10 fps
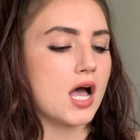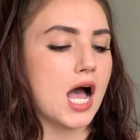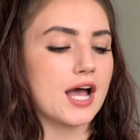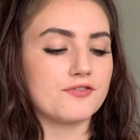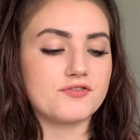
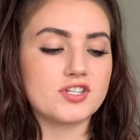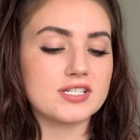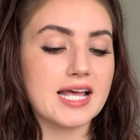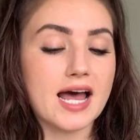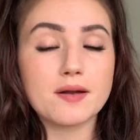I've
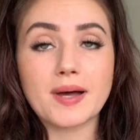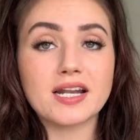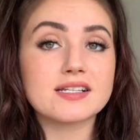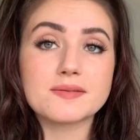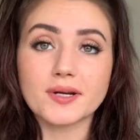just had a bad
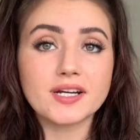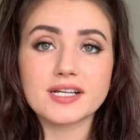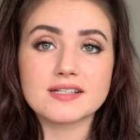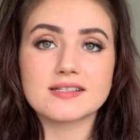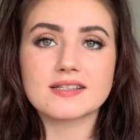
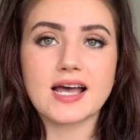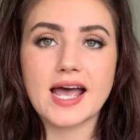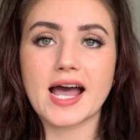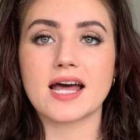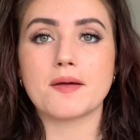experience. I
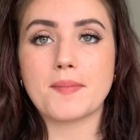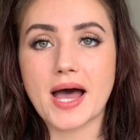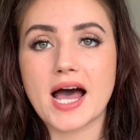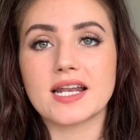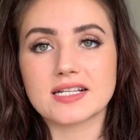had a
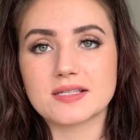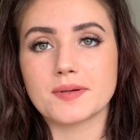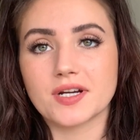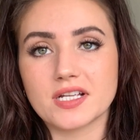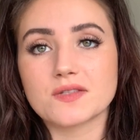bad
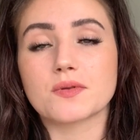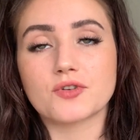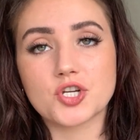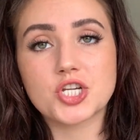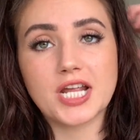experience with
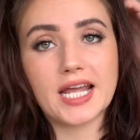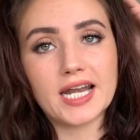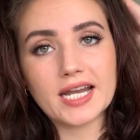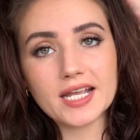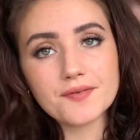
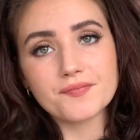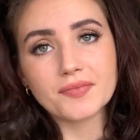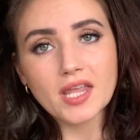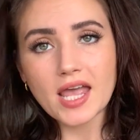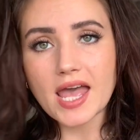Christianity.
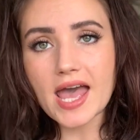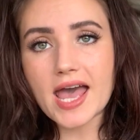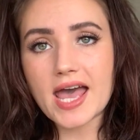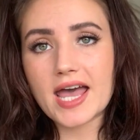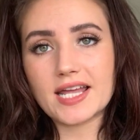
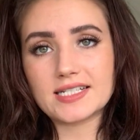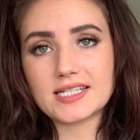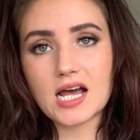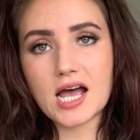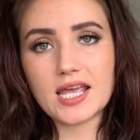And
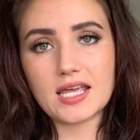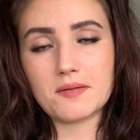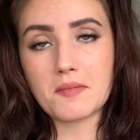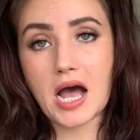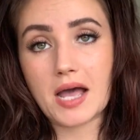
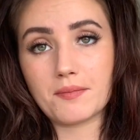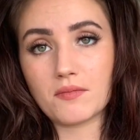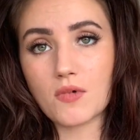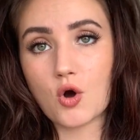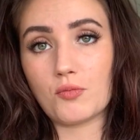in my
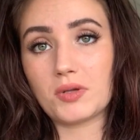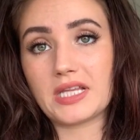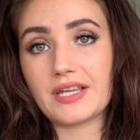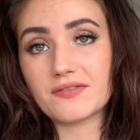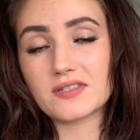own
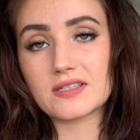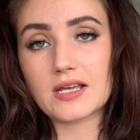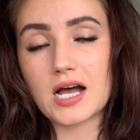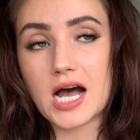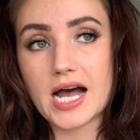beliefs,
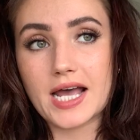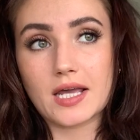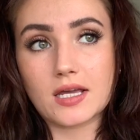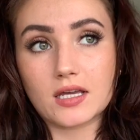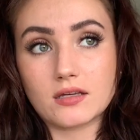
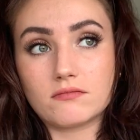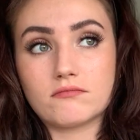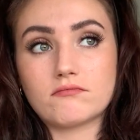the